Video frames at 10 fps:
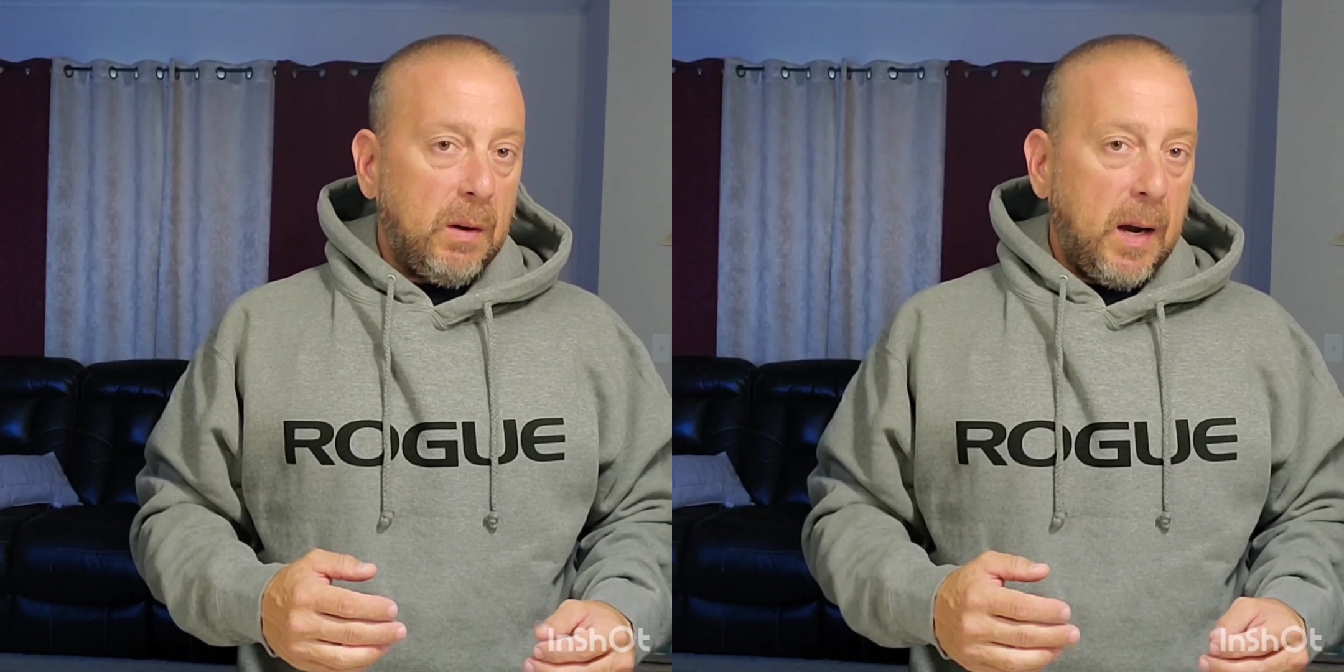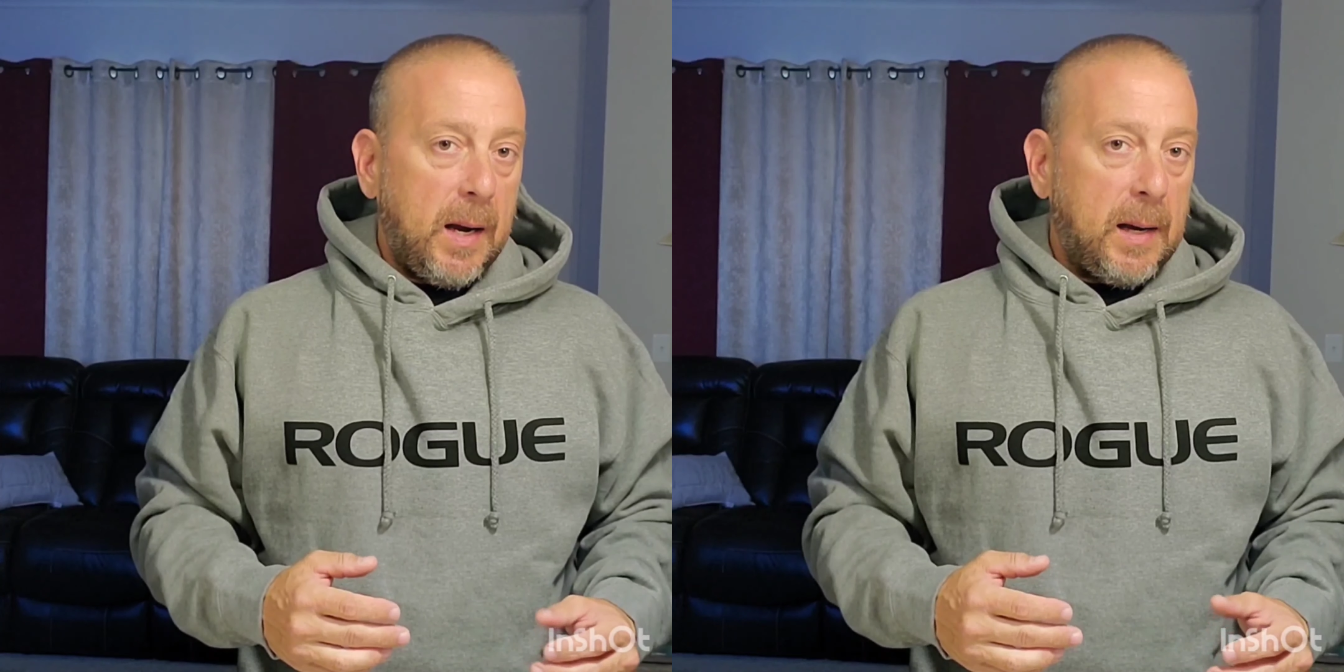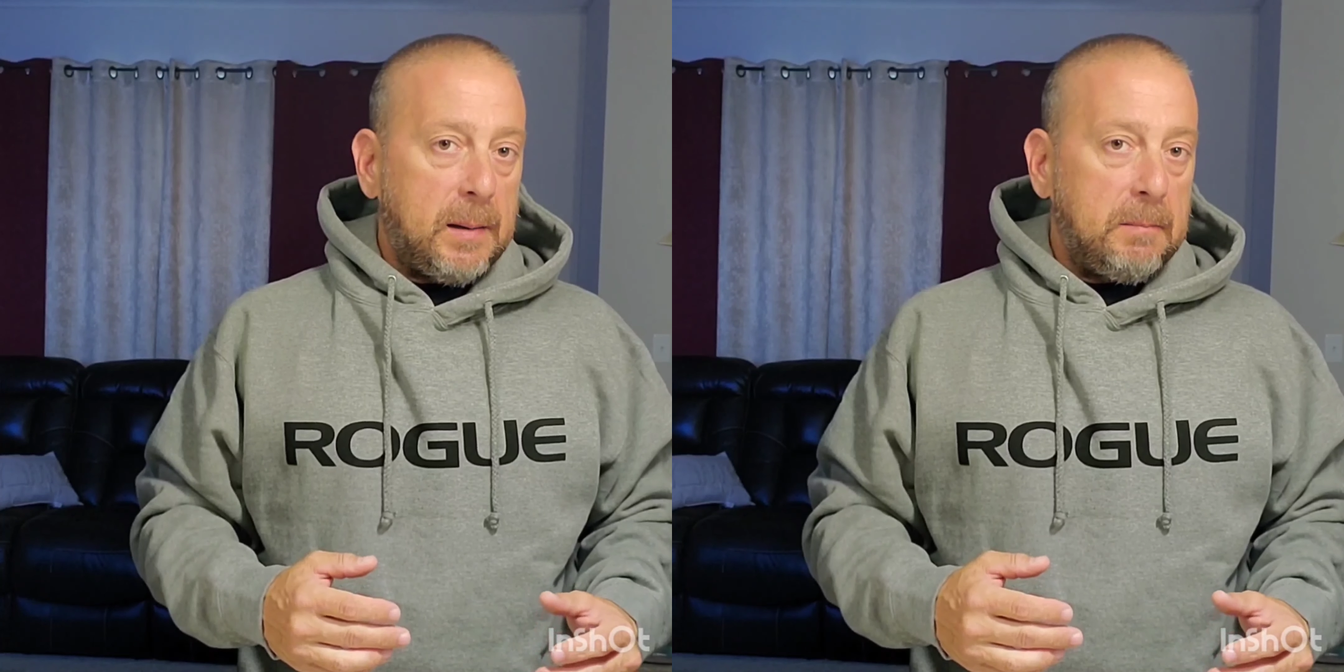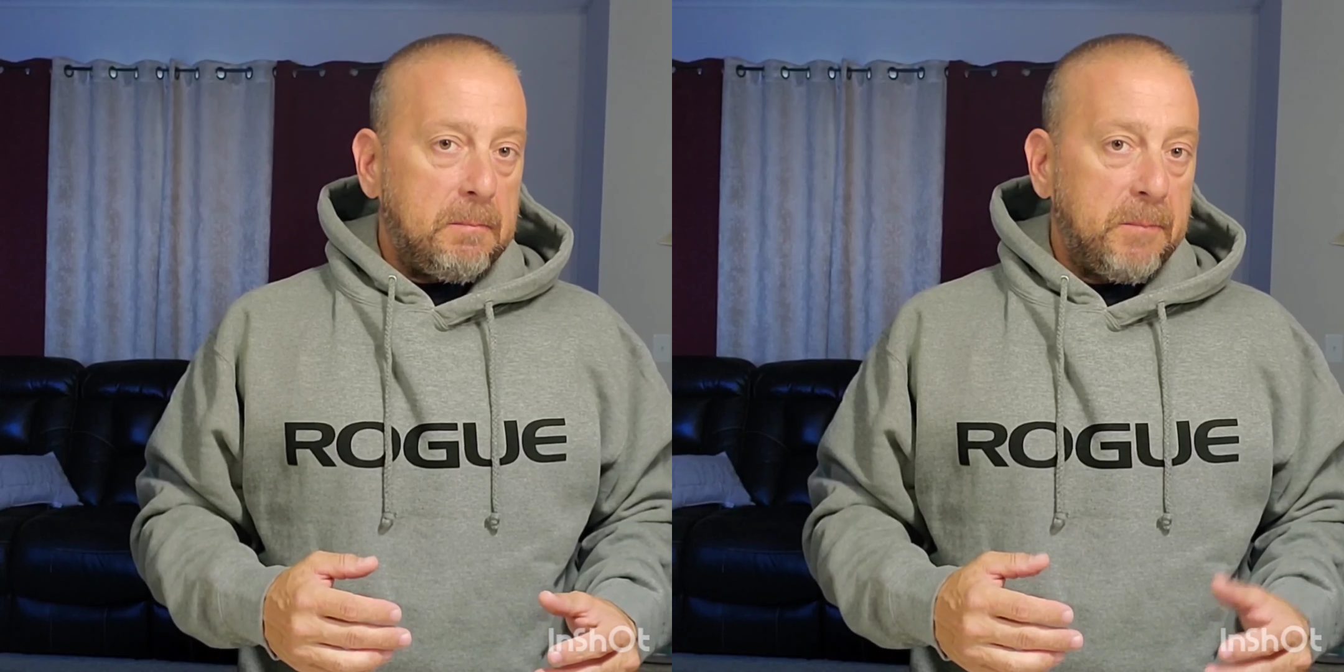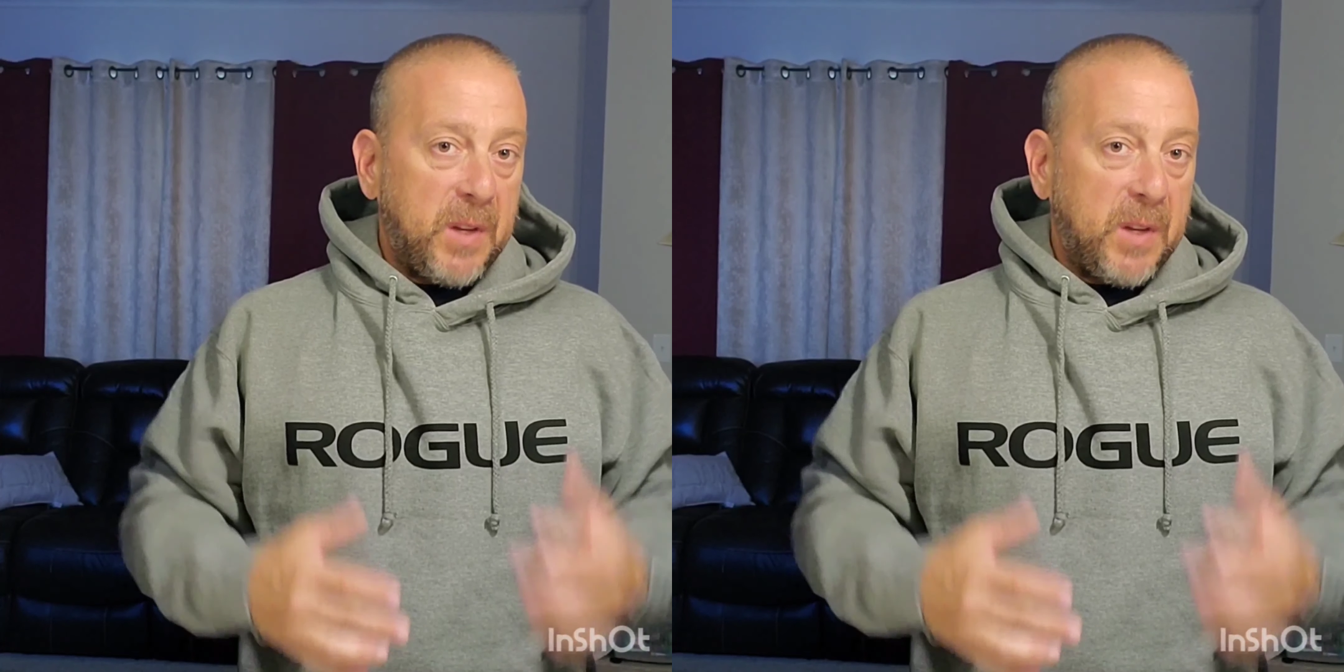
um,